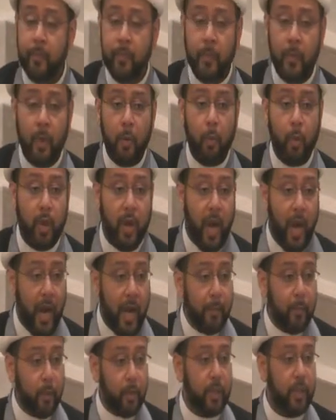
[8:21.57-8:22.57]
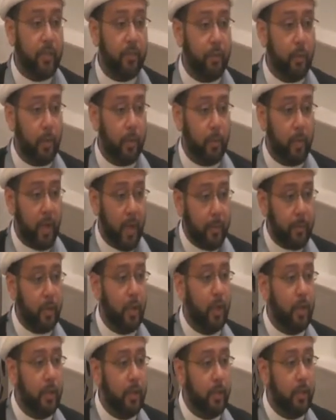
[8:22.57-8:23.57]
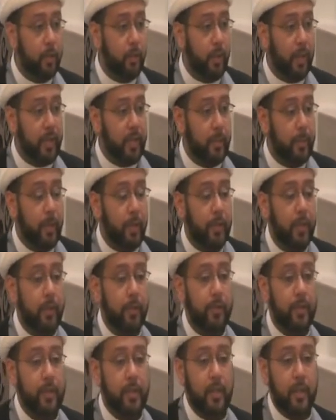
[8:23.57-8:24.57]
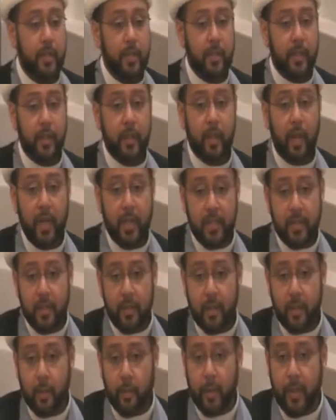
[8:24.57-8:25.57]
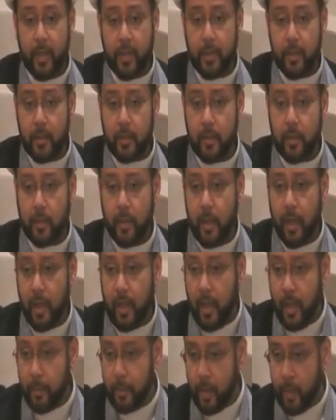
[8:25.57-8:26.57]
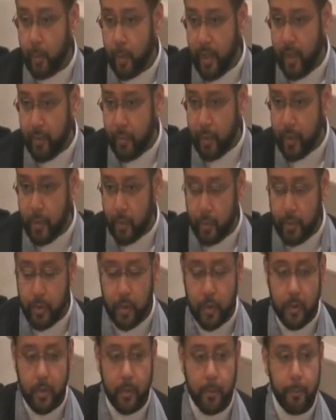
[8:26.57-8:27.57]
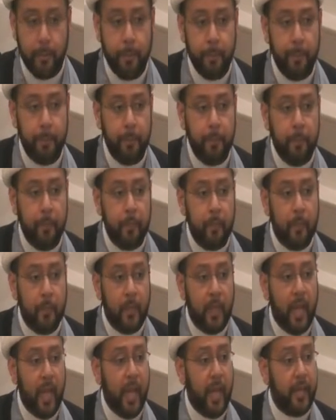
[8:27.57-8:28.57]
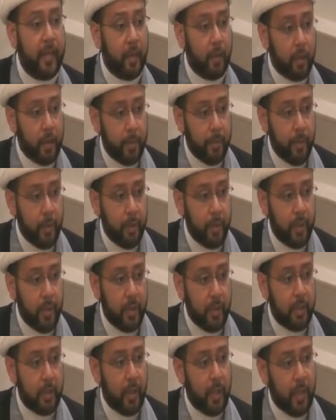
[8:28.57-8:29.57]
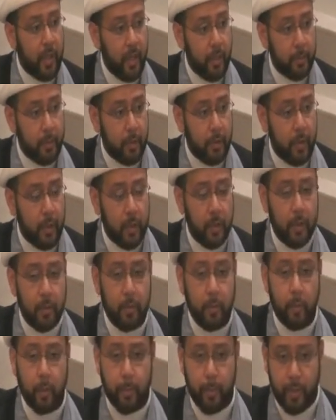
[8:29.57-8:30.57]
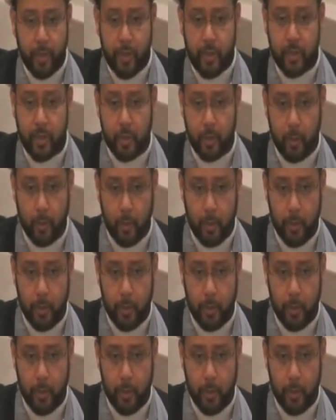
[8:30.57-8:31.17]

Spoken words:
What I'm looking for and what I'm talking to you guys about here is that us in the U.S., alhamdulillah, we have resources. And our communities, alhamdulillah, we're pretty secure.